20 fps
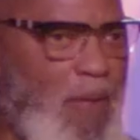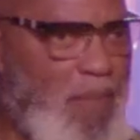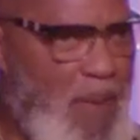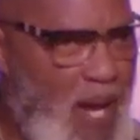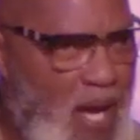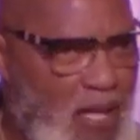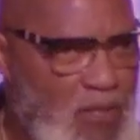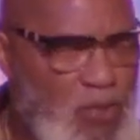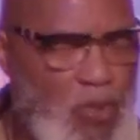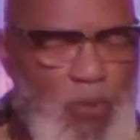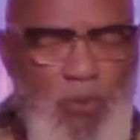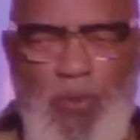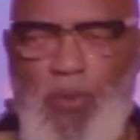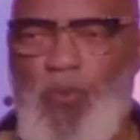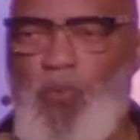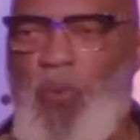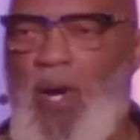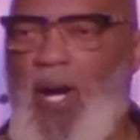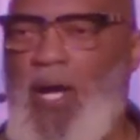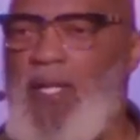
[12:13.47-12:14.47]
the apostle
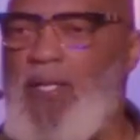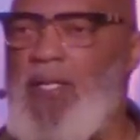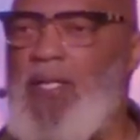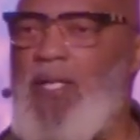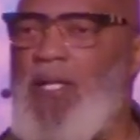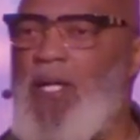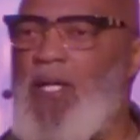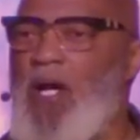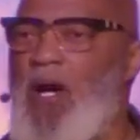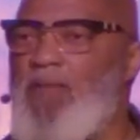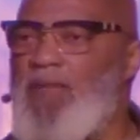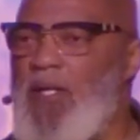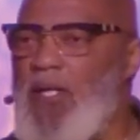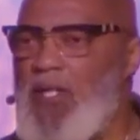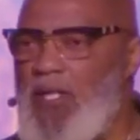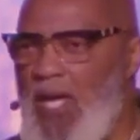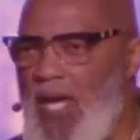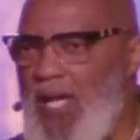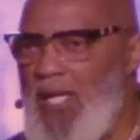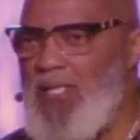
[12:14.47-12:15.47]
will write of the
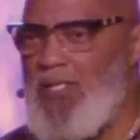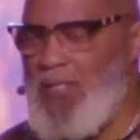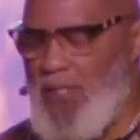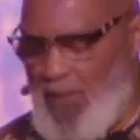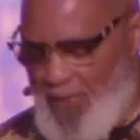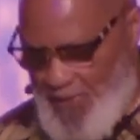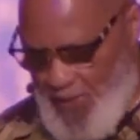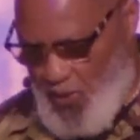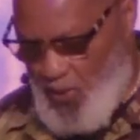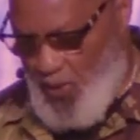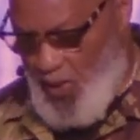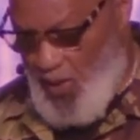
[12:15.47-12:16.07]
occasion of the